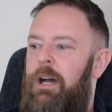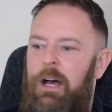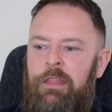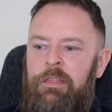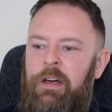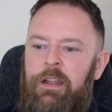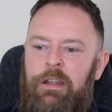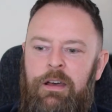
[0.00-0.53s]

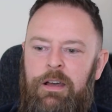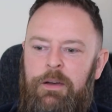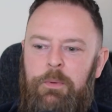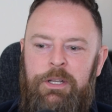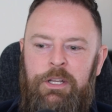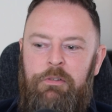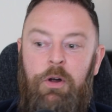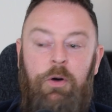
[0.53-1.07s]
And then uh,
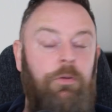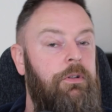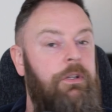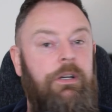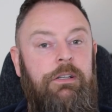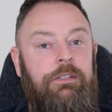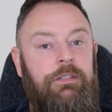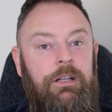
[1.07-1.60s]
when you're
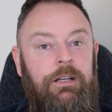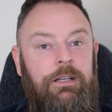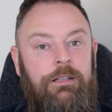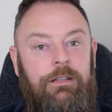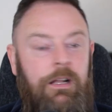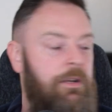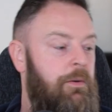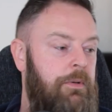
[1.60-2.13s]
older, it's like,
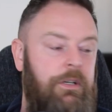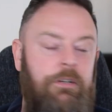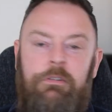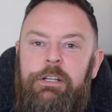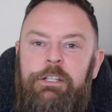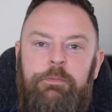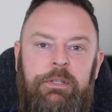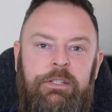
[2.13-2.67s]
I don't want to
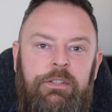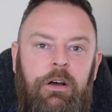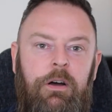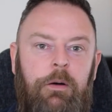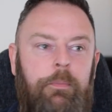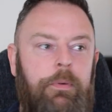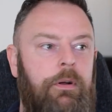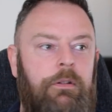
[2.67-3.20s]
crease my
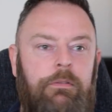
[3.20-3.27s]
top.